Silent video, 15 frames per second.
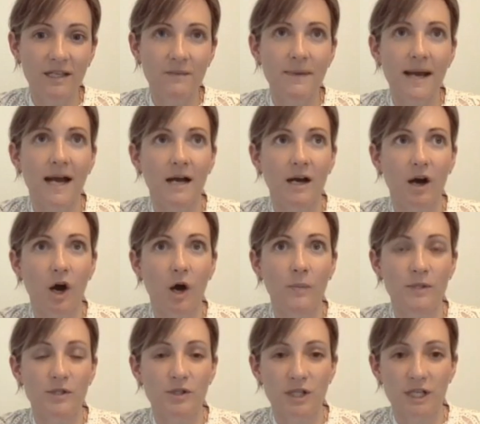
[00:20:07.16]
about
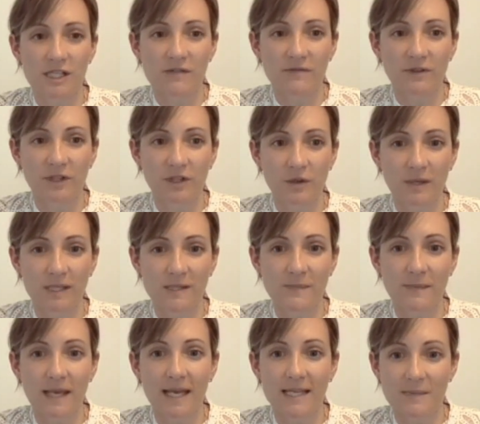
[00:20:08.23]
opportunities for you
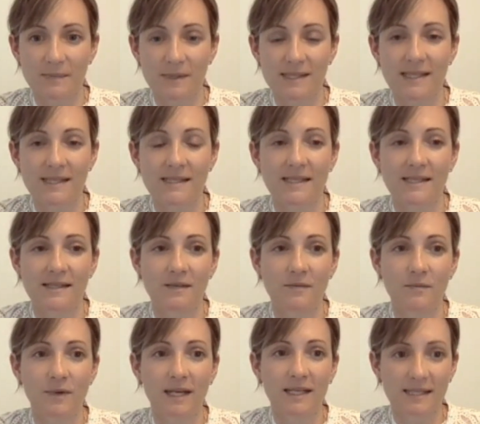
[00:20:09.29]
as businesses,
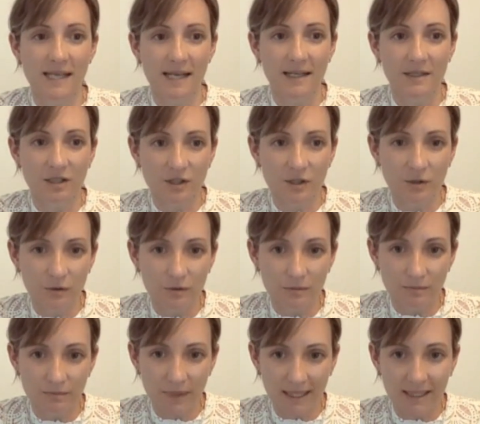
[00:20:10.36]
it breaks down into
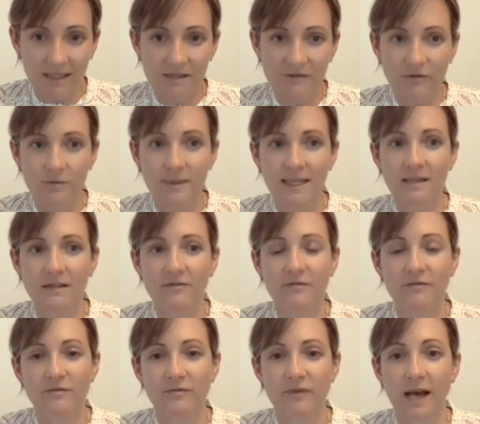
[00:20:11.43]
two buckets for me,
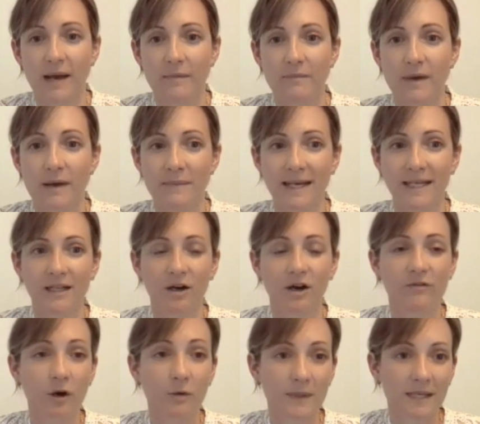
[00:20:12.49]
a bucket
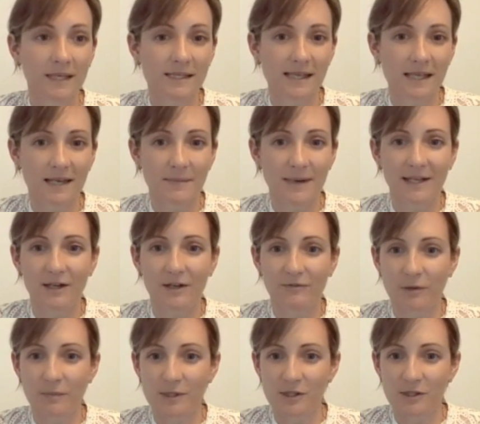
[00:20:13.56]
of OPEX and a bucket
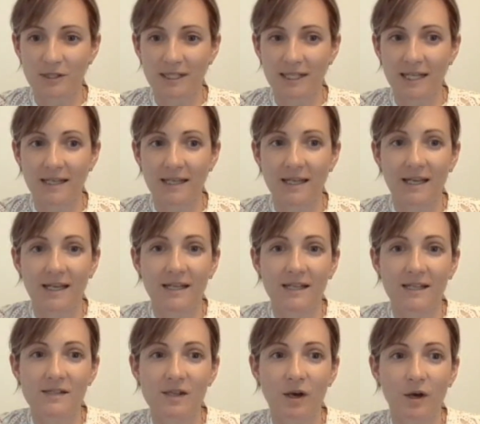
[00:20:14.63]
of opportunity.
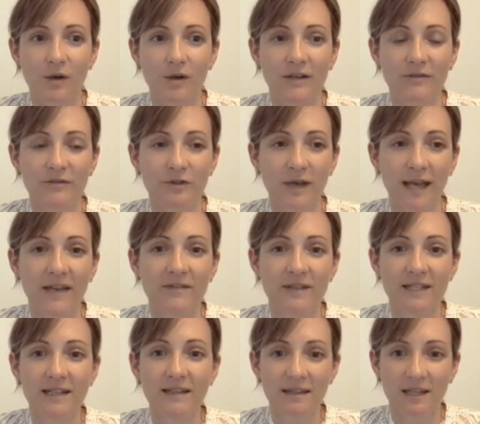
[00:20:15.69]
So if you have
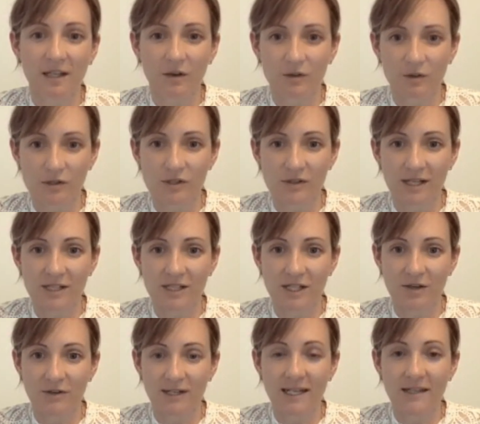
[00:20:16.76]
anything on your
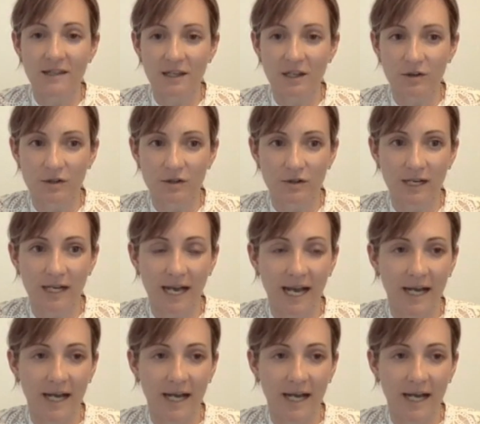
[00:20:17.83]
strategy or anything on your